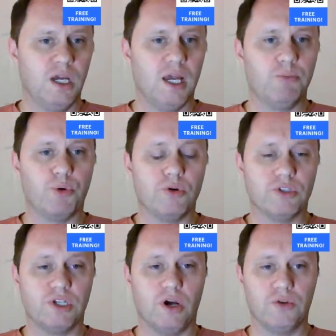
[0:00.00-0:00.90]
Important
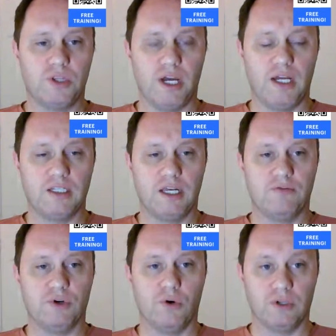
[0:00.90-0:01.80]
to note that if
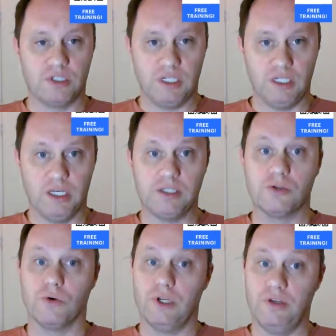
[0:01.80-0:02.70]
you're growing seedlings
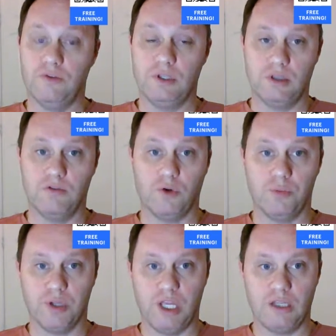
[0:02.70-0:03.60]
or even the
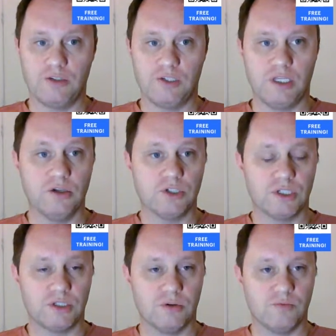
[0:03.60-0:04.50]
full plants in your
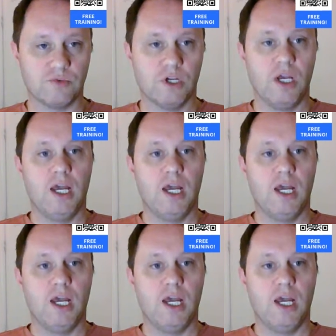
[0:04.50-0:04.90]
systems,